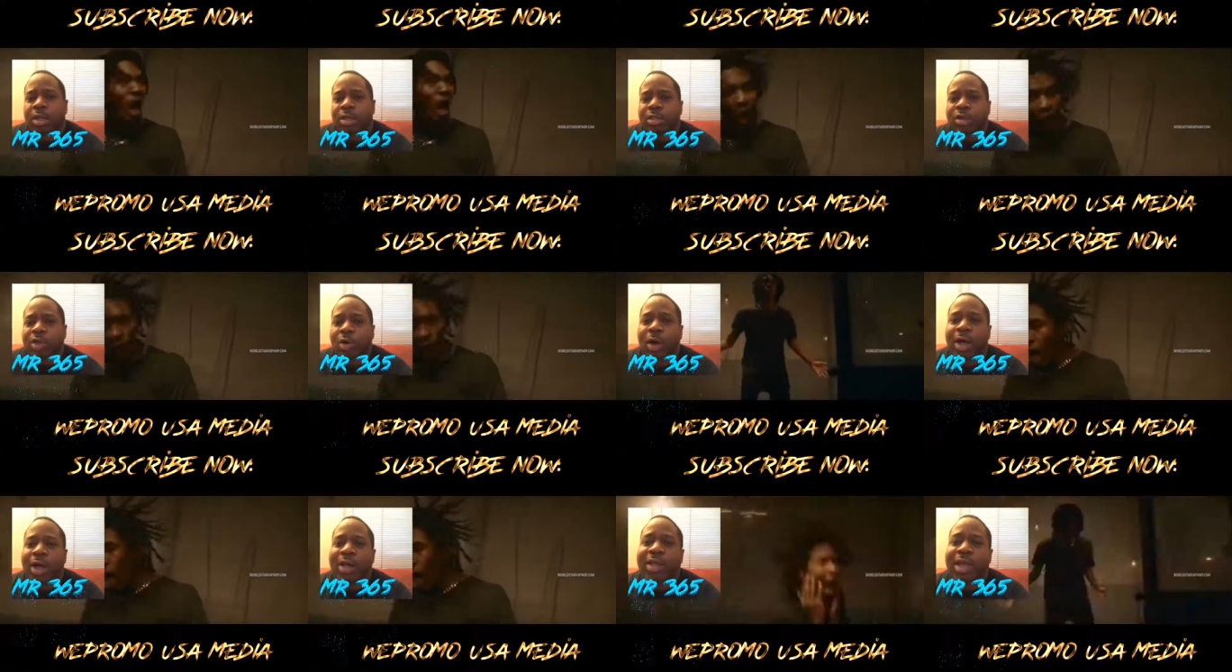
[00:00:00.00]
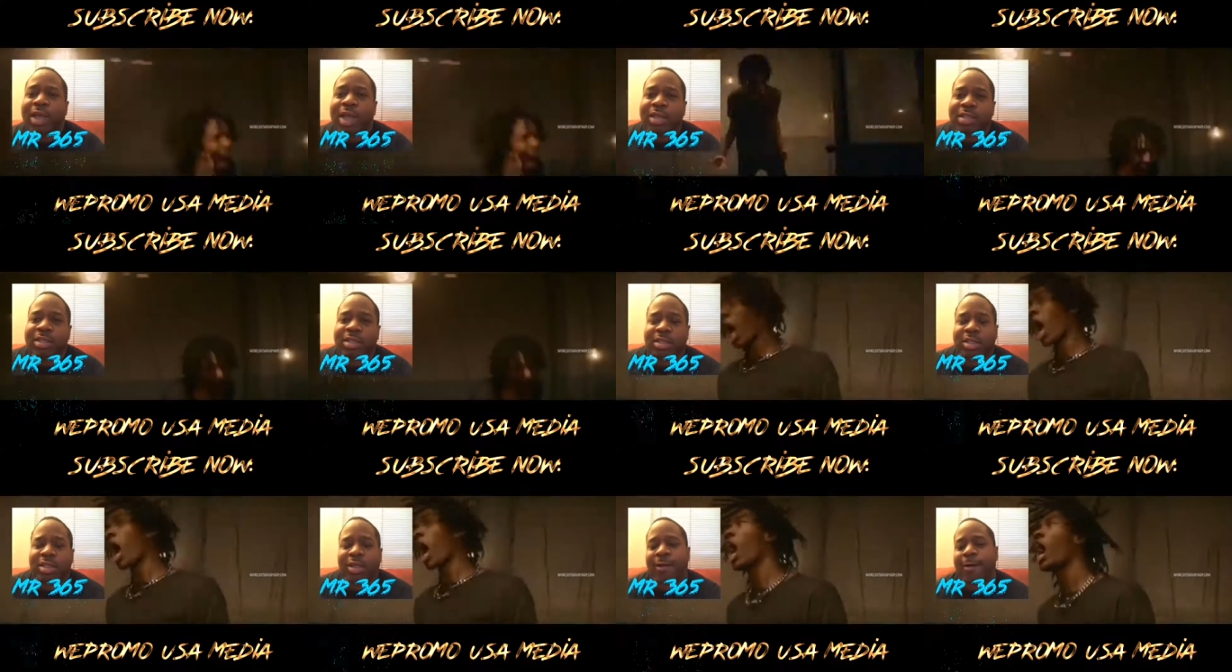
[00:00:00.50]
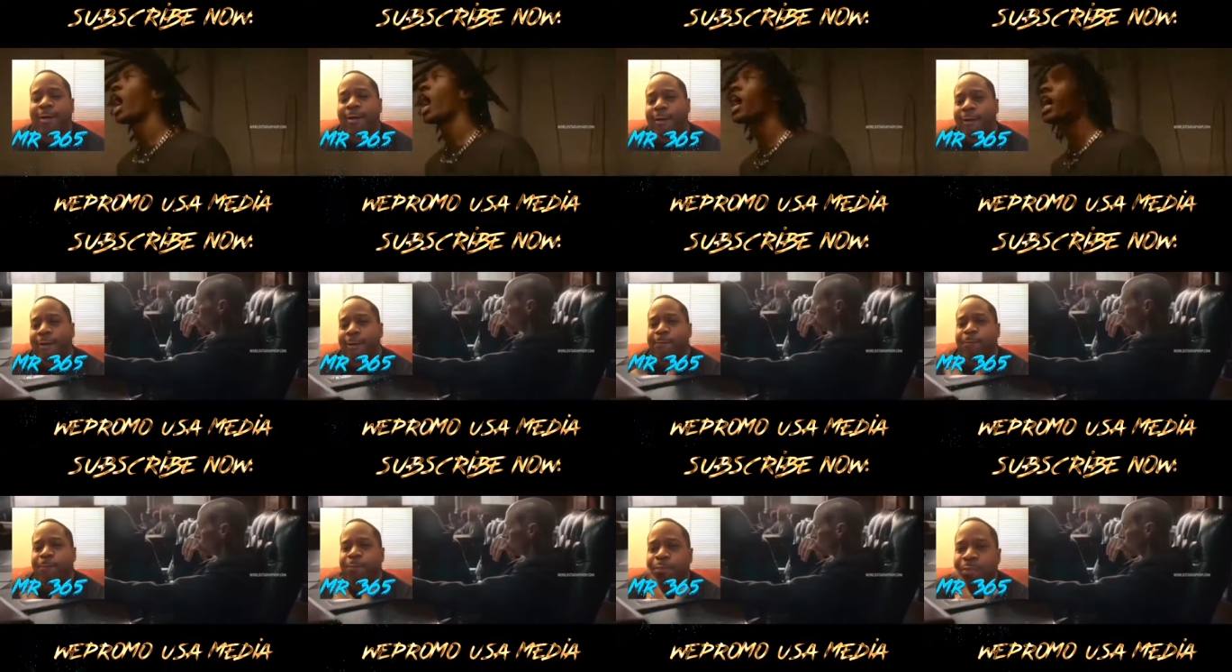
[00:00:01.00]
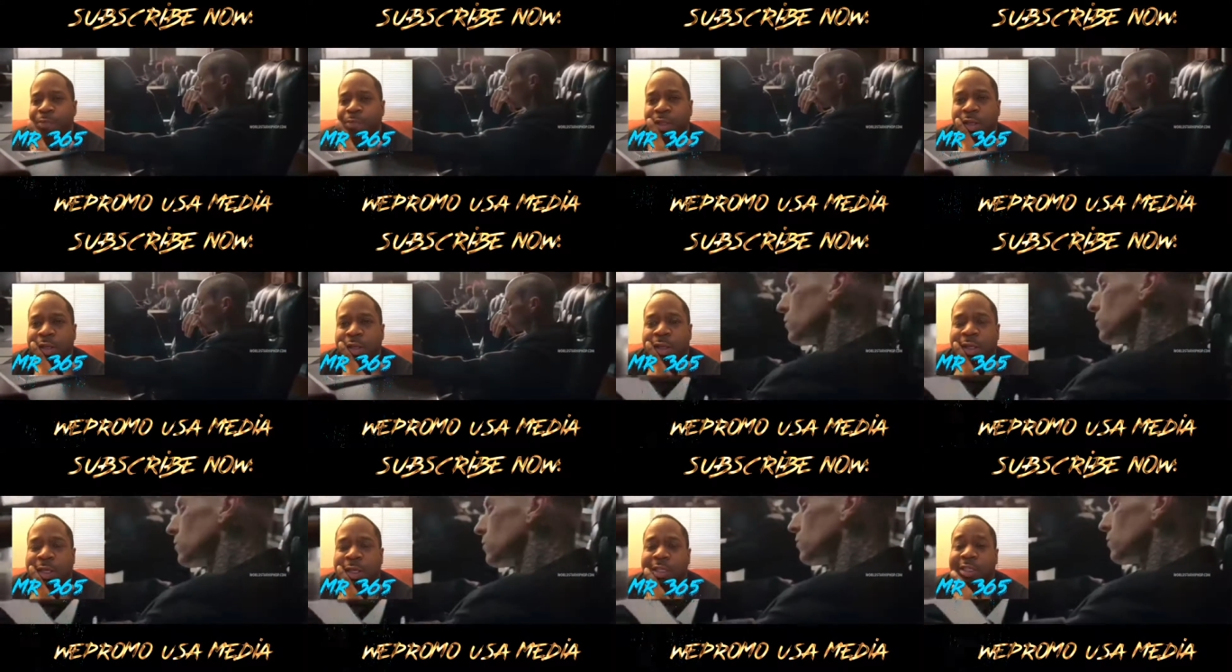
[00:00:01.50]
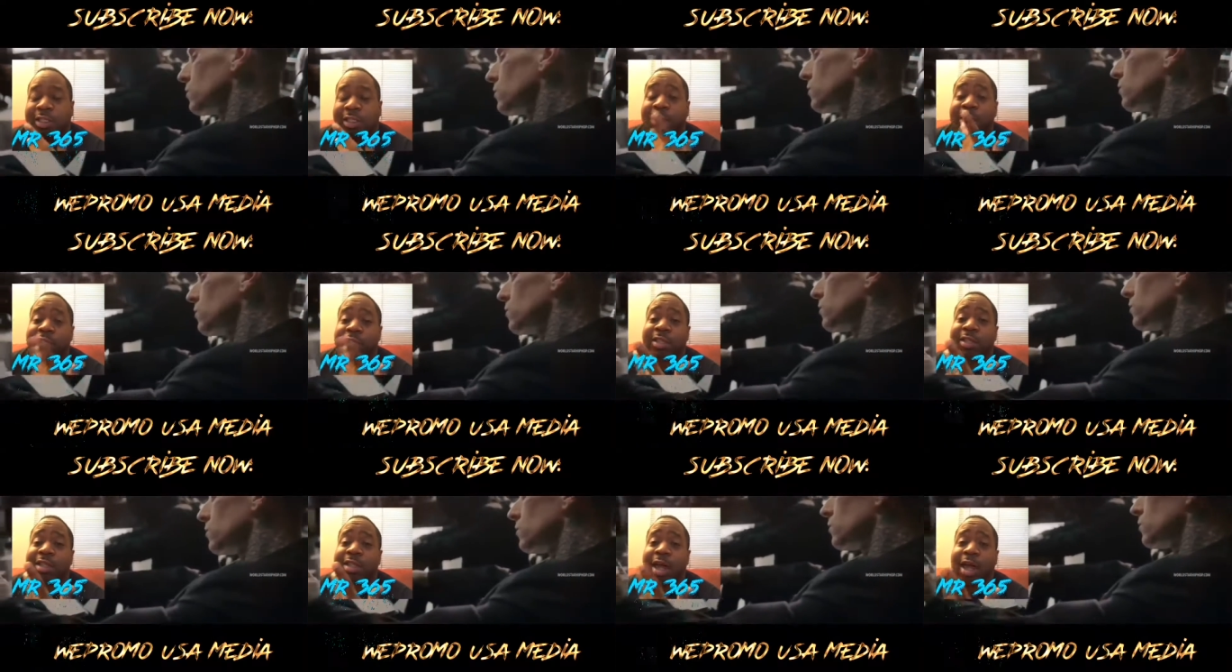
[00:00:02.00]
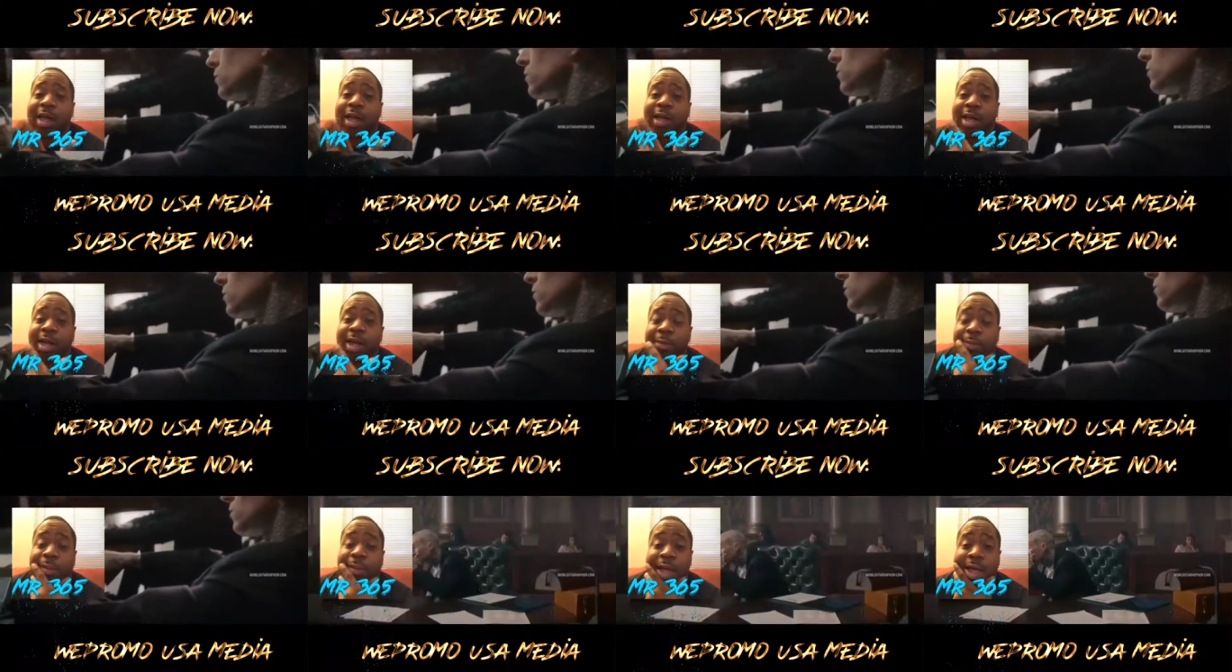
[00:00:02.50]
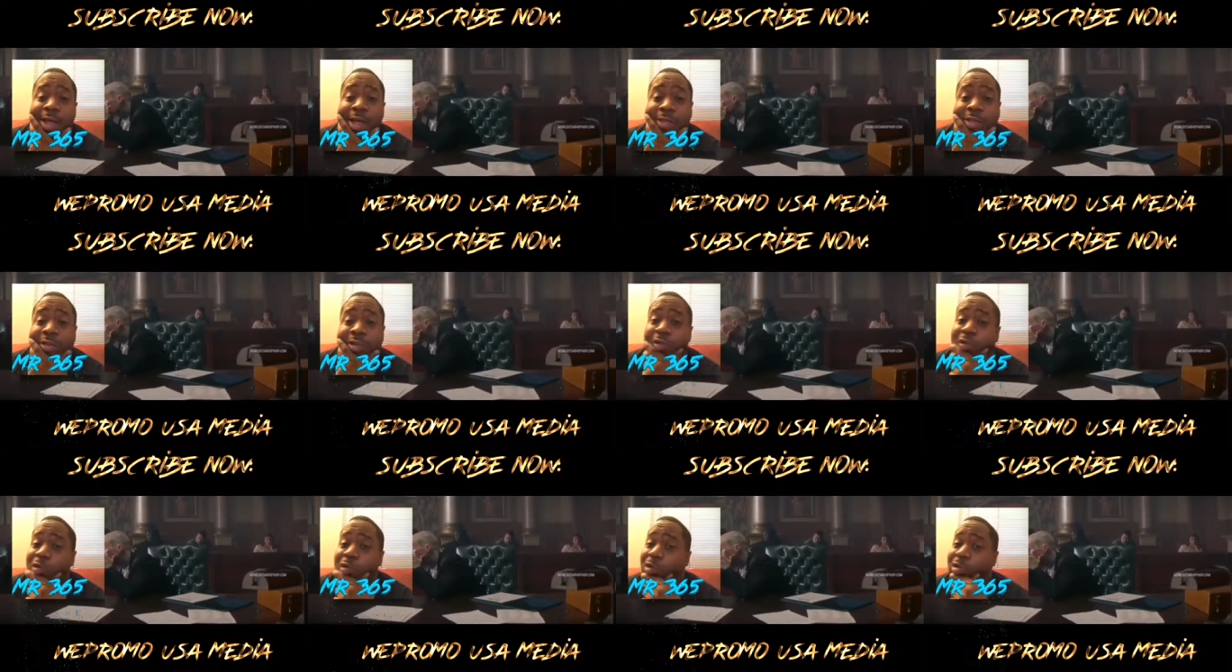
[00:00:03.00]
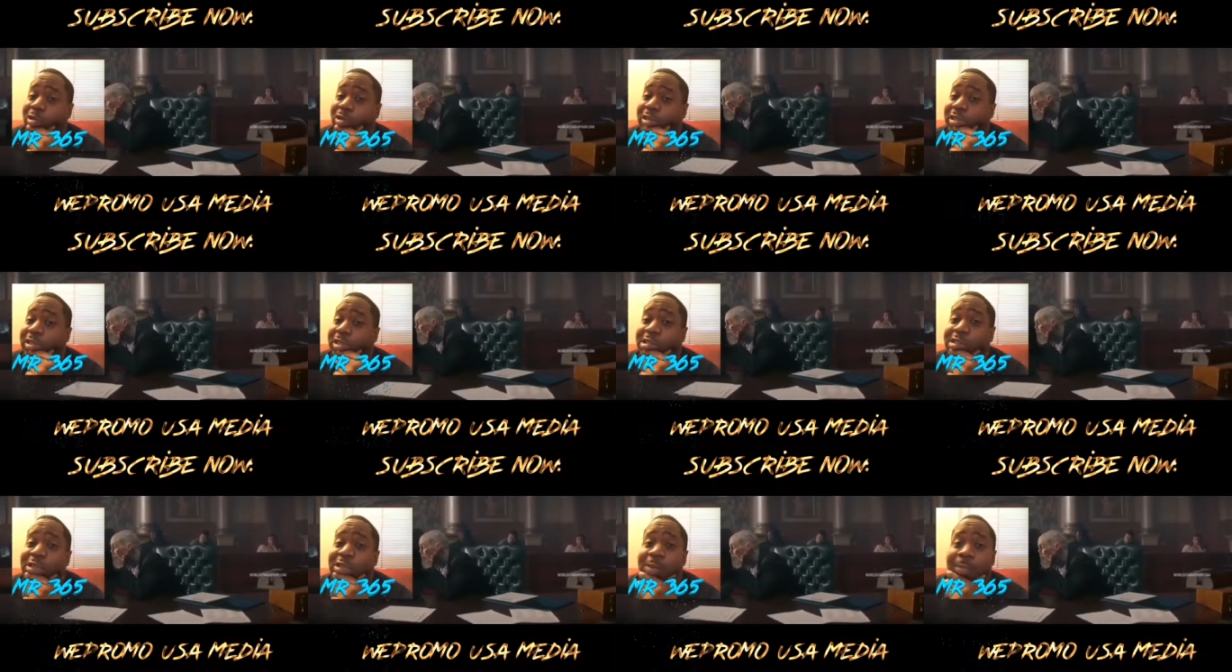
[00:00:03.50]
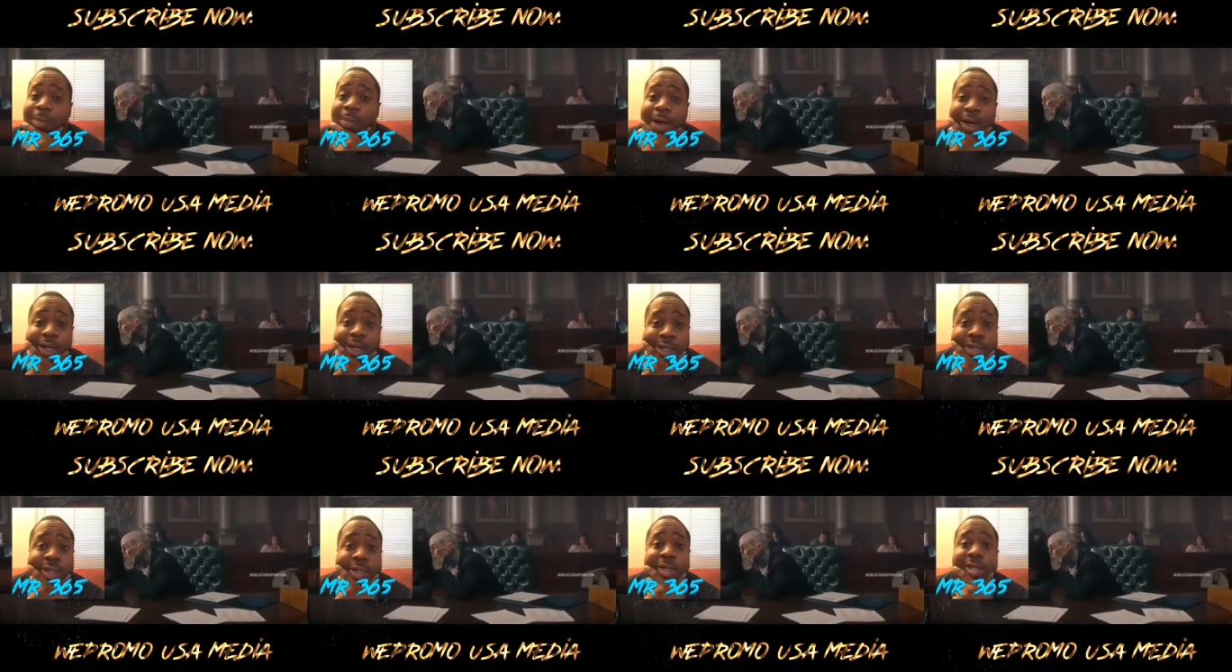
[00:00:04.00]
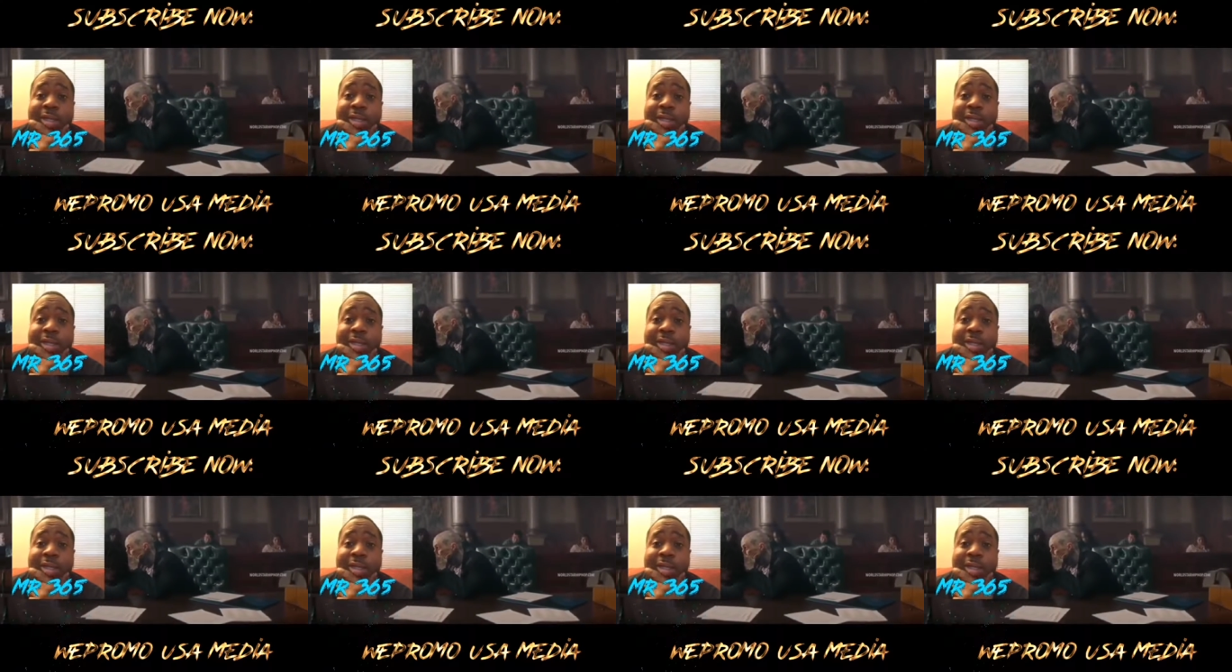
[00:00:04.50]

So I guess um, six nine gotta pass the torch to somebody.